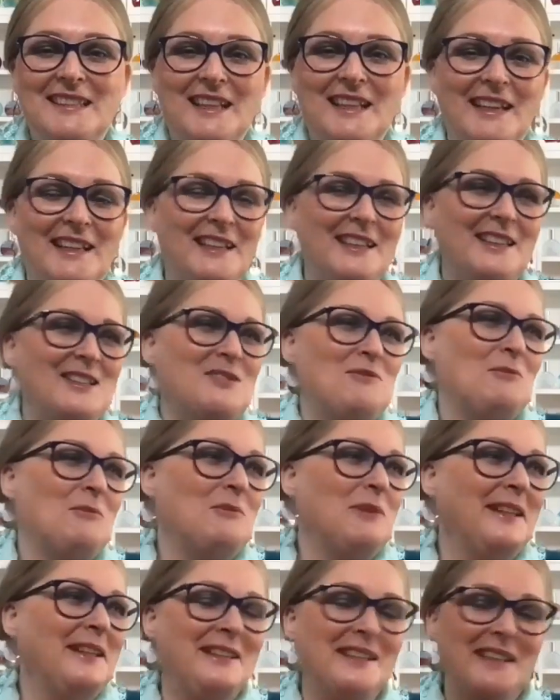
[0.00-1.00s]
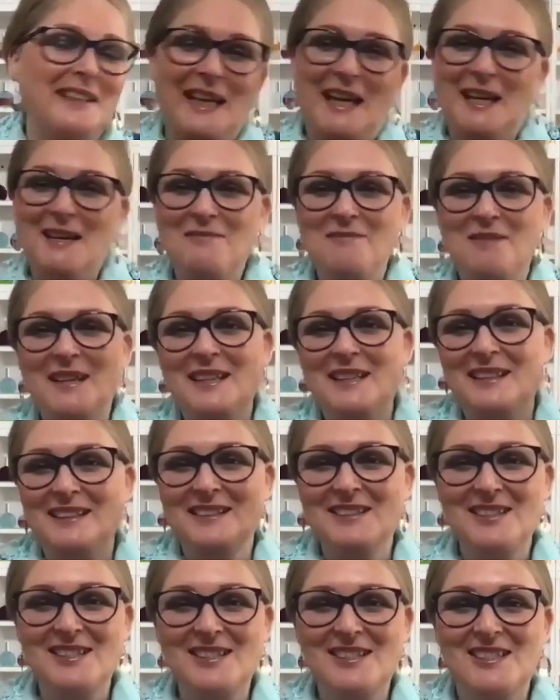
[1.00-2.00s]
like this wind came in
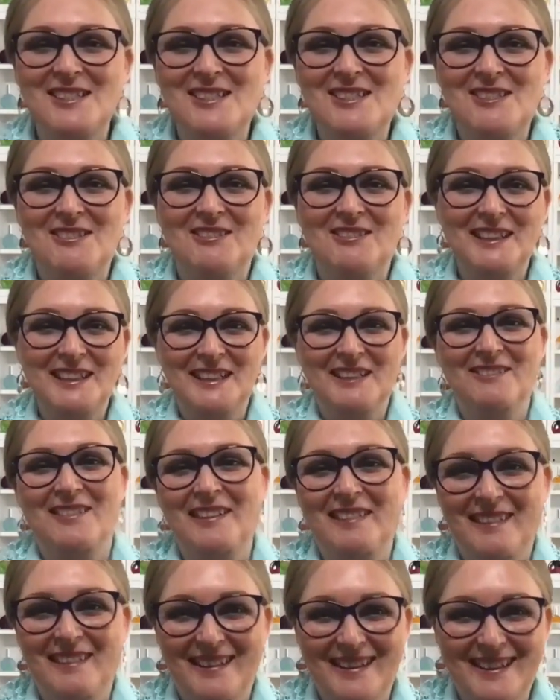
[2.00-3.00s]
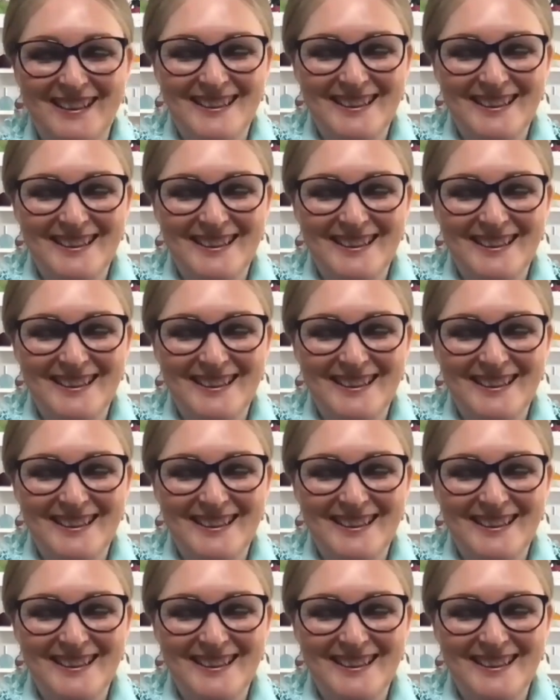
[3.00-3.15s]
and just destroyed everything.